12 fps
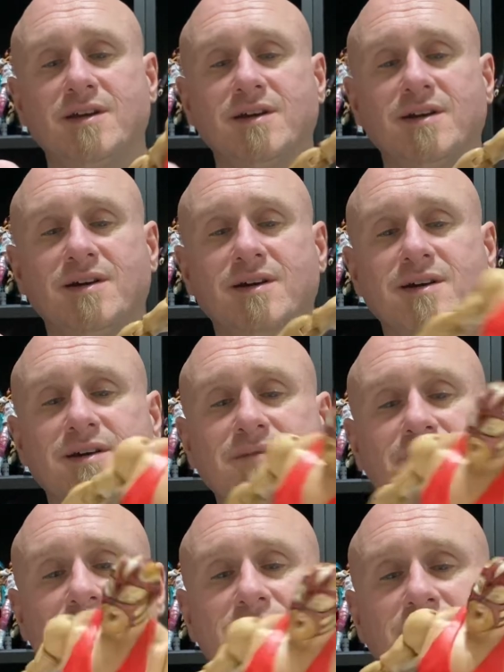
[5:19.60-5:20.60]

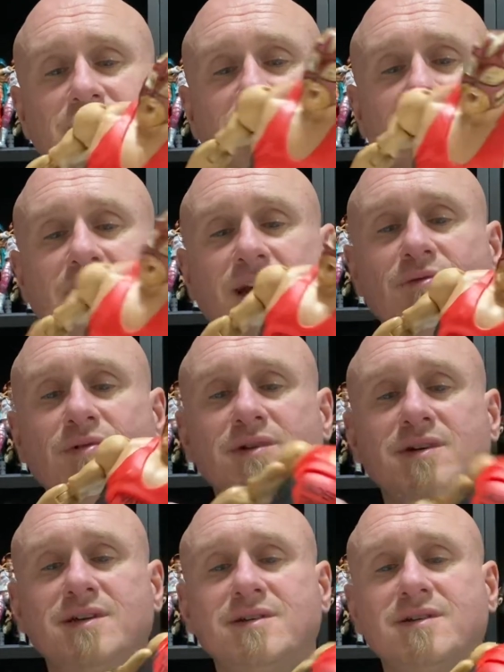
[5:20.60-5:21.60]
You can't
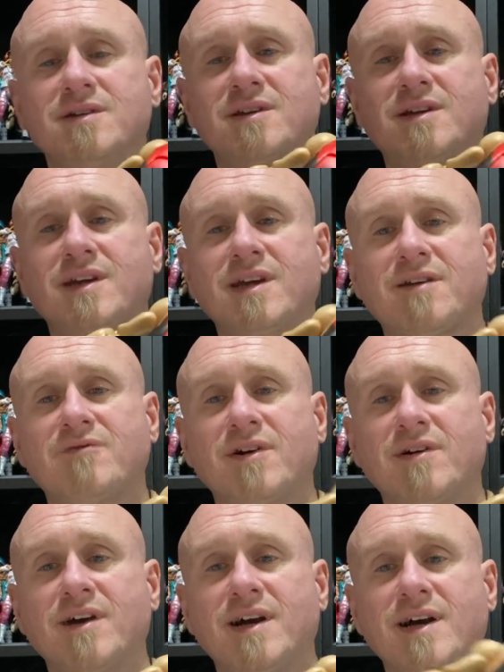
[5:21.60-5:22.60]
really kick
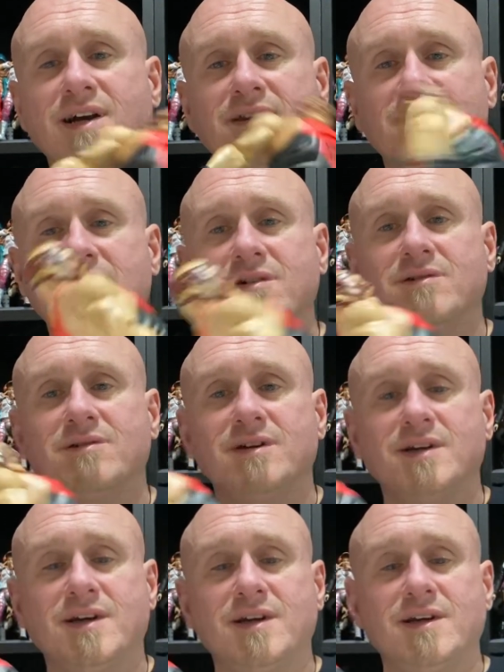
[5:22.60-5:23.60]
very high, though.
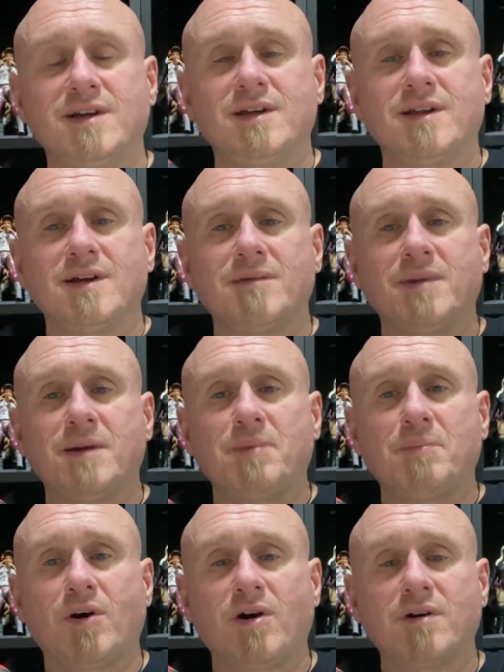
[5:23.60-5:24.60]
It might
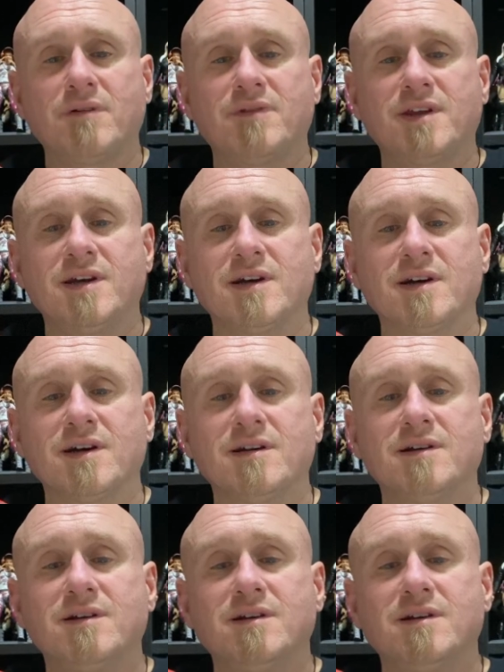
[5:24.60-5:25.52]
be part of the